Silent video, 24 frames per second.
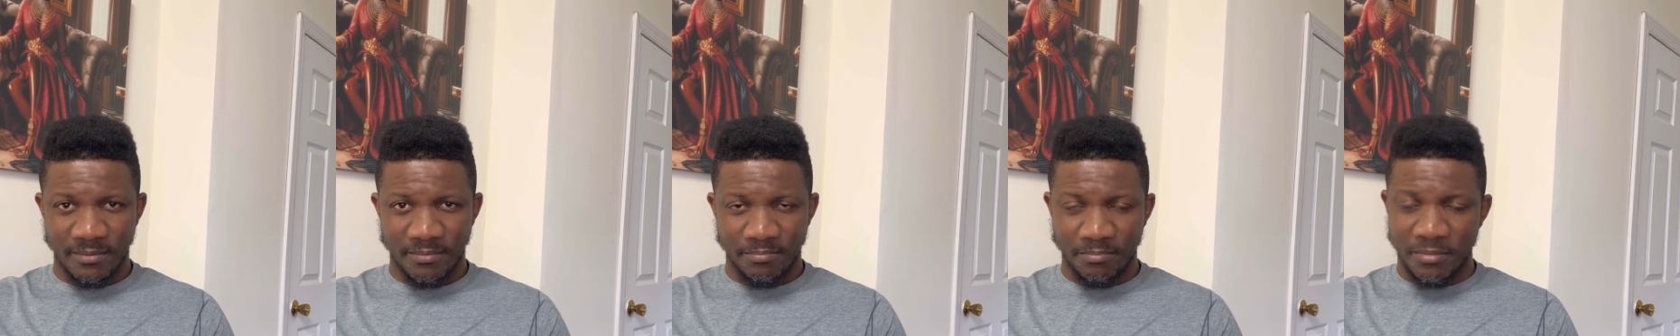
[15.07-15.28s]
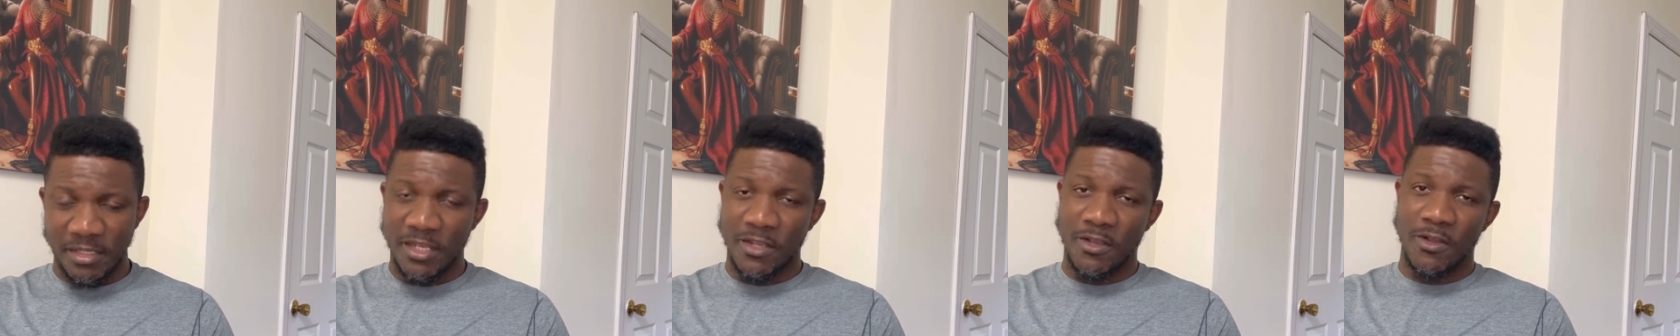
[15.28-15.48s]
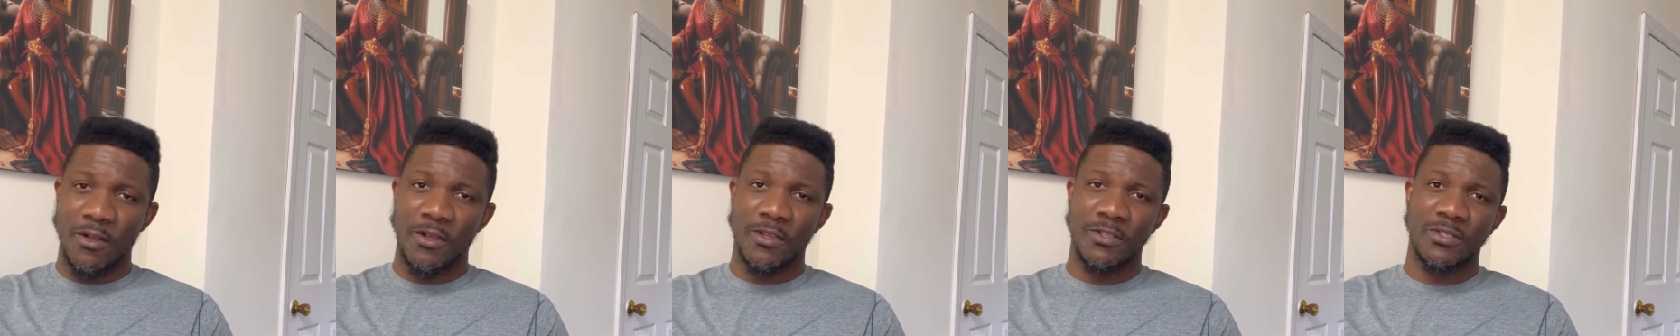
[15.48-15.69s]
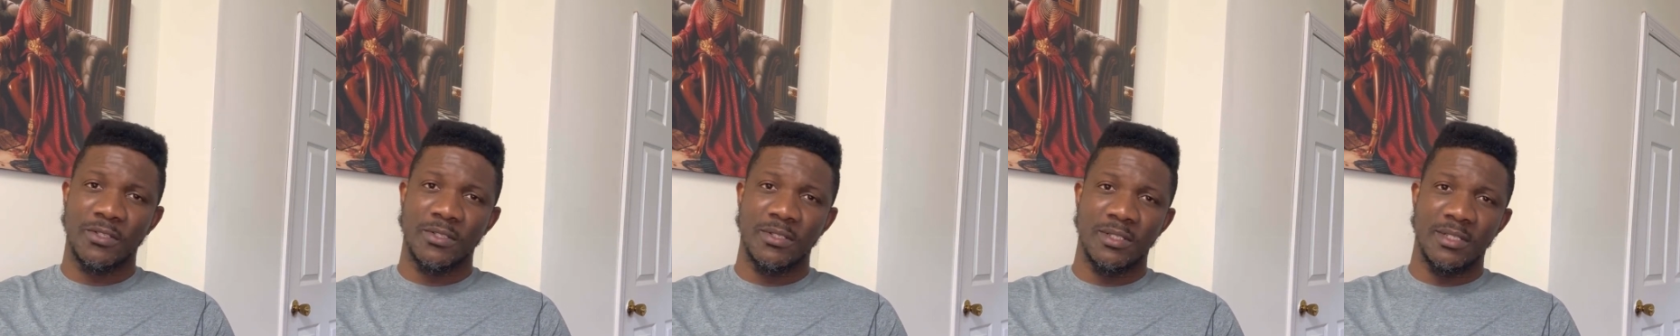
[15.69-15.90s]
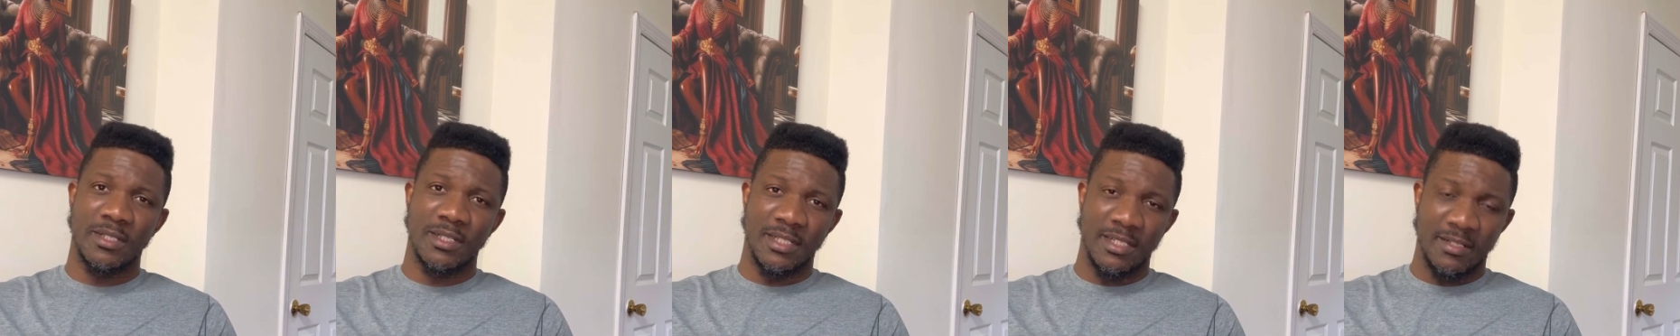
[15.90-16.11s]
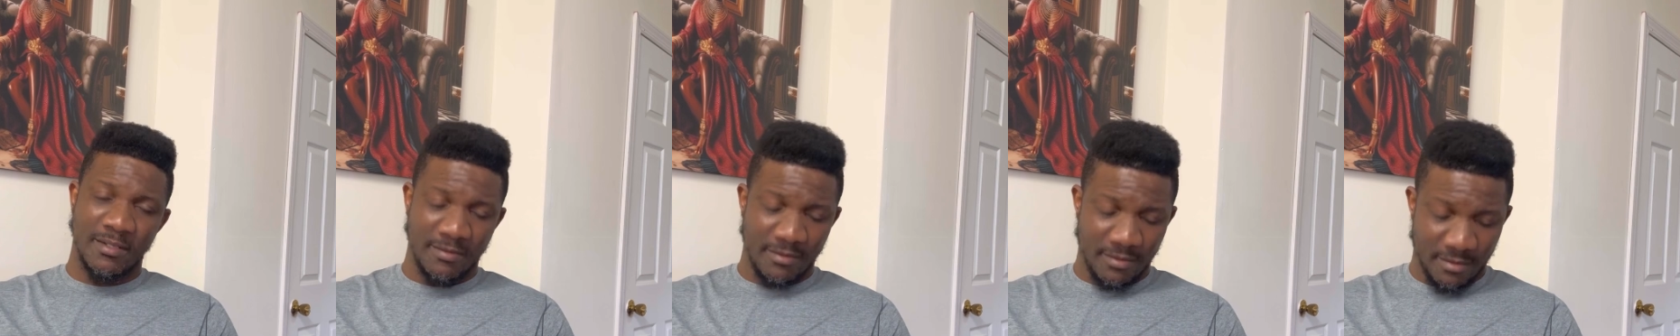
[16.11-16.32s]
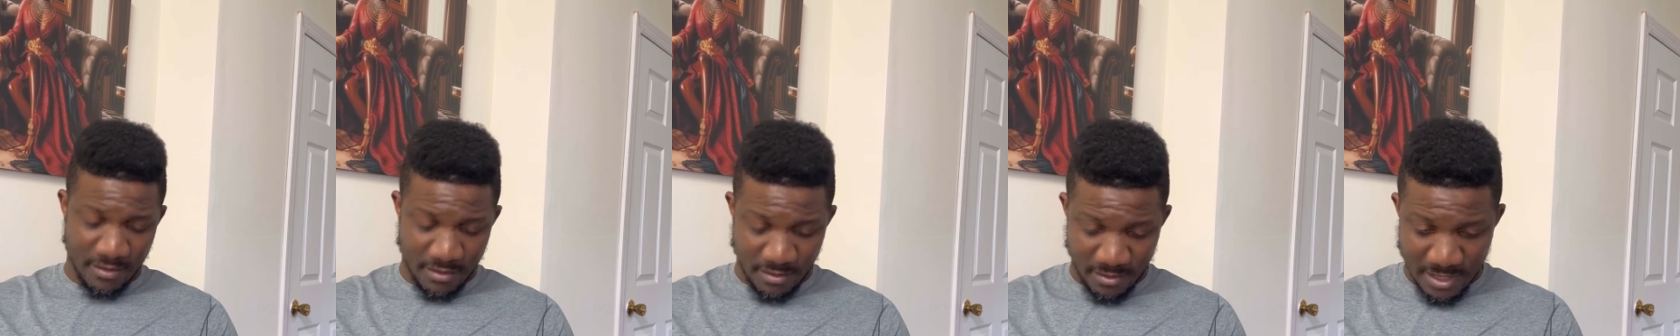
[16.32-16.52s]
Because,
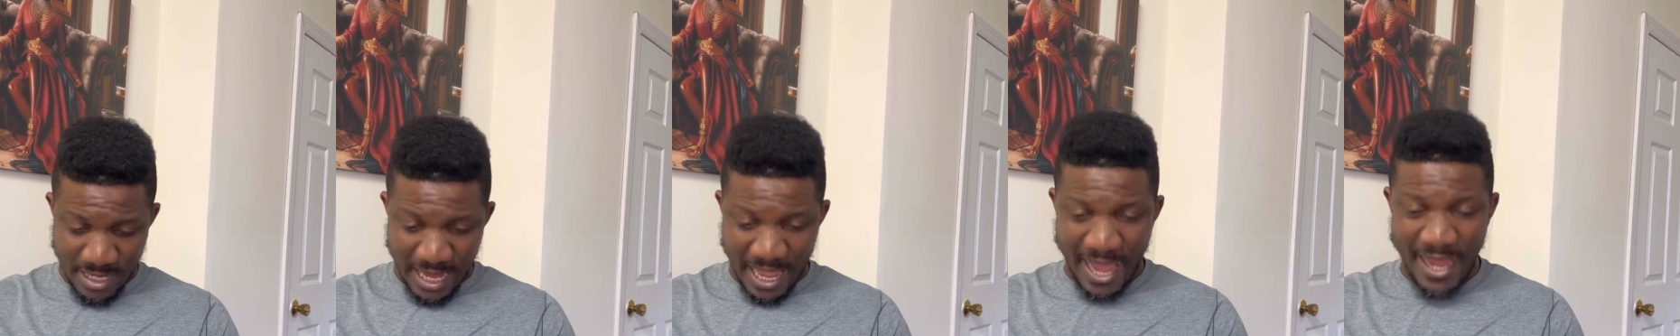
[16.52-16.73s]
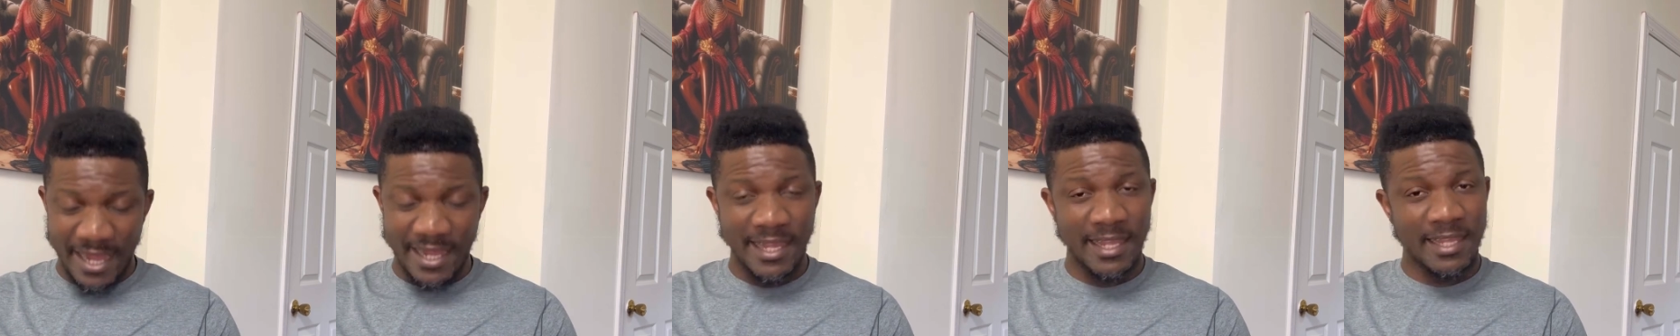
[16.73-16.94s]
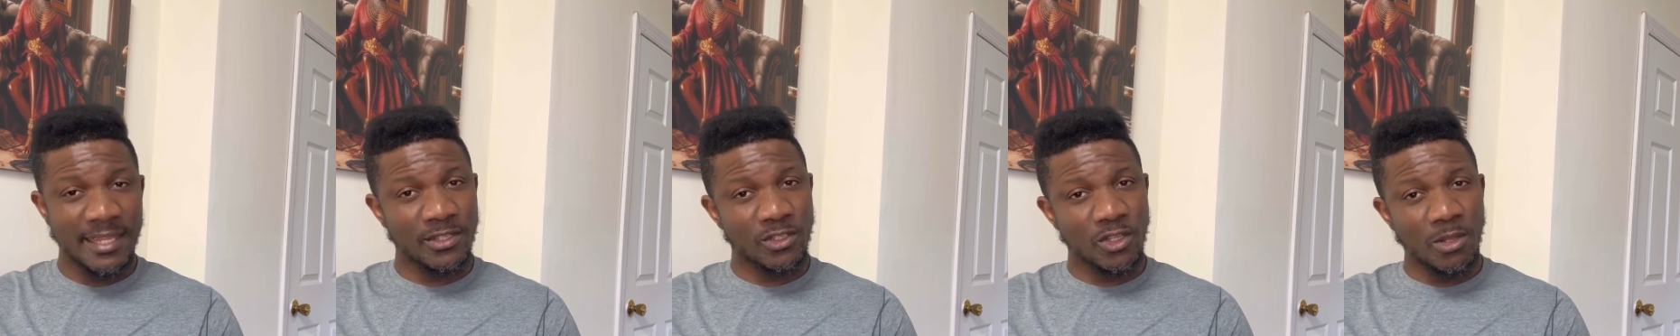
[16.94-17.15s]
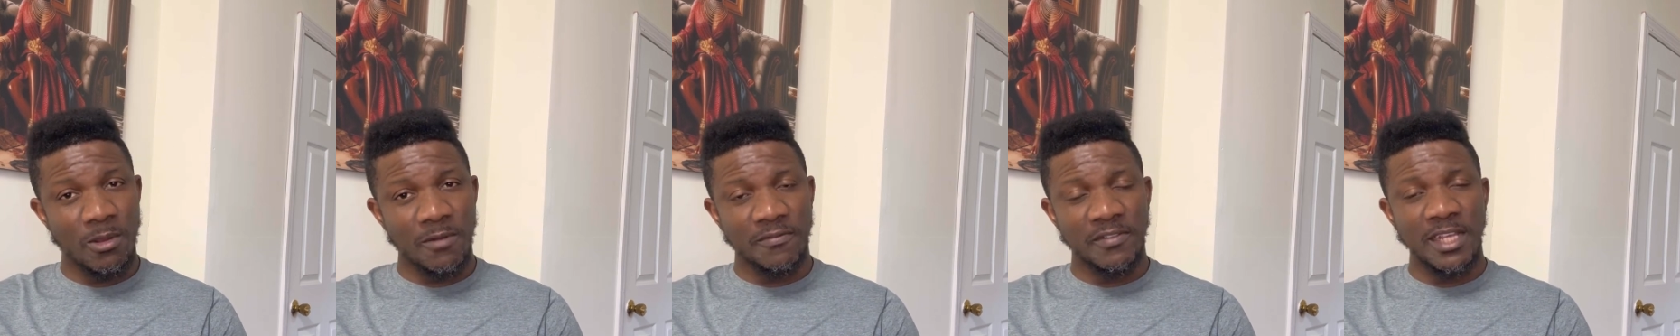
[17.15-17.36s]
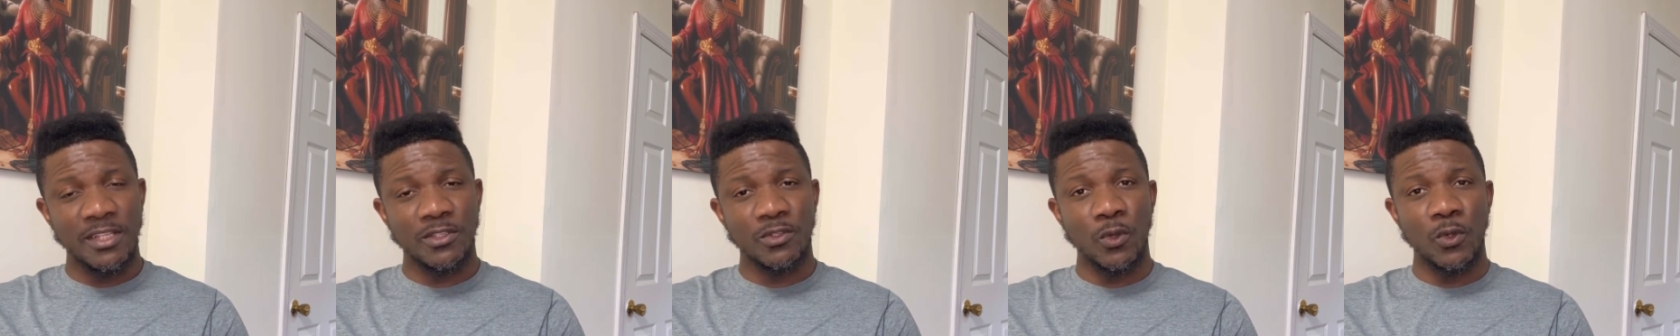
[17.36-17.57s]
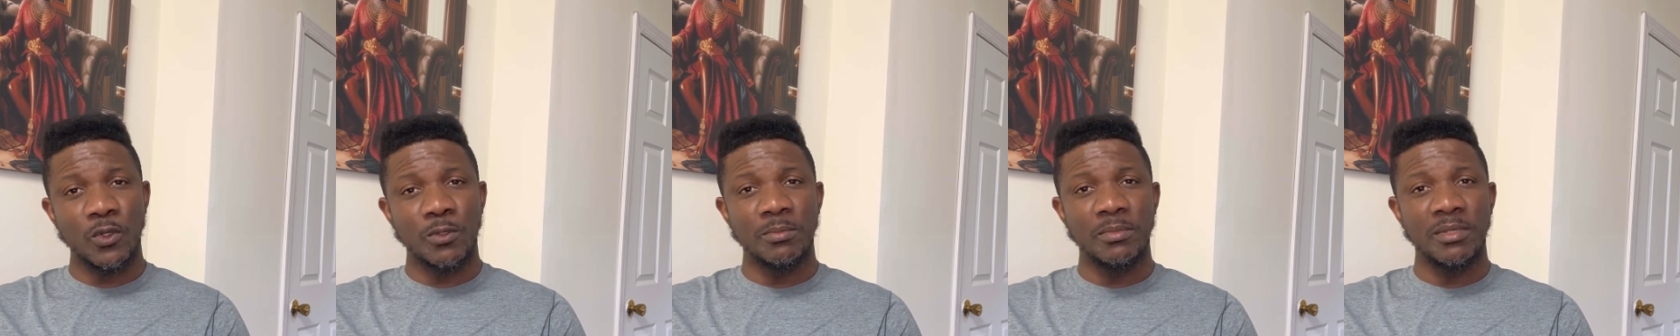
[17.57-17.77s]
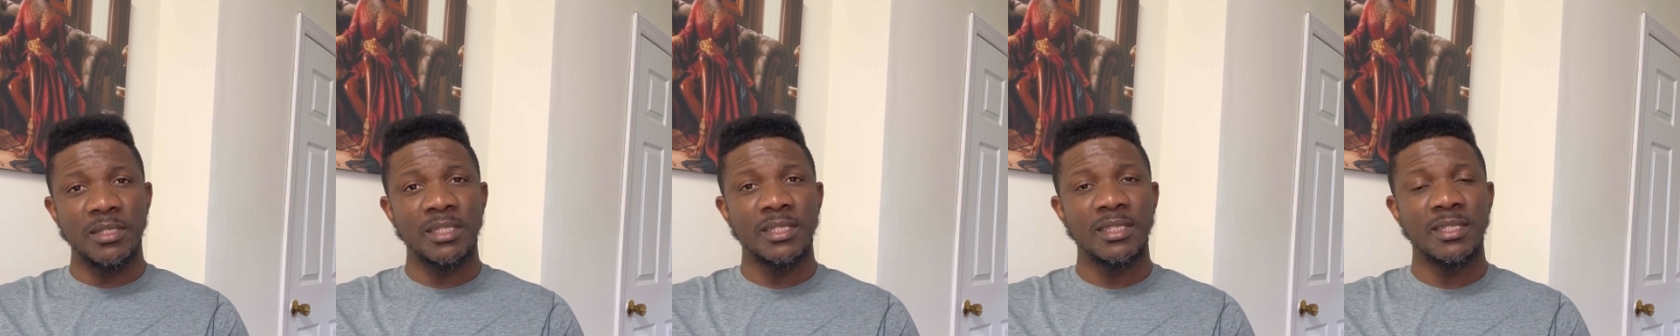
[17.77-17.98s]
like some of them
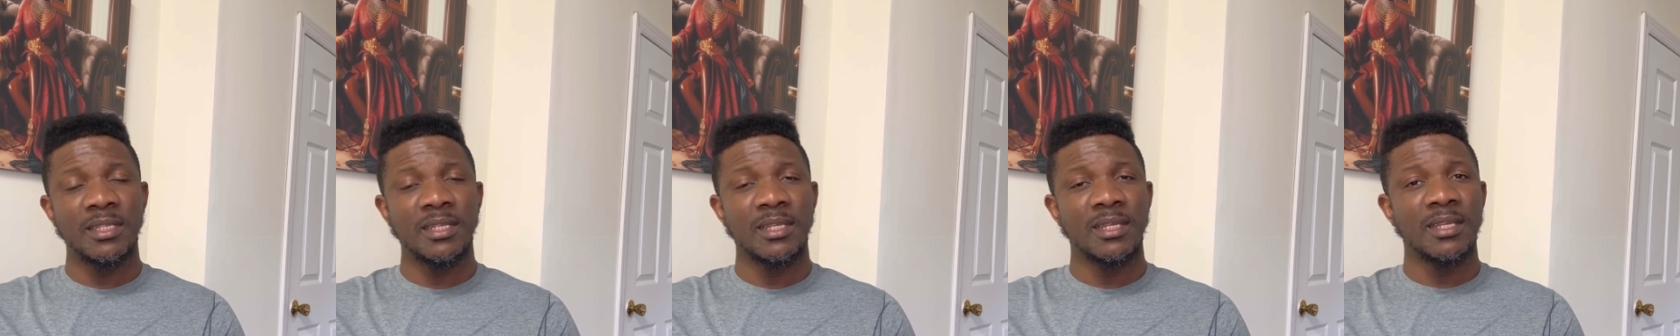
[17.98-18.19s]
told me,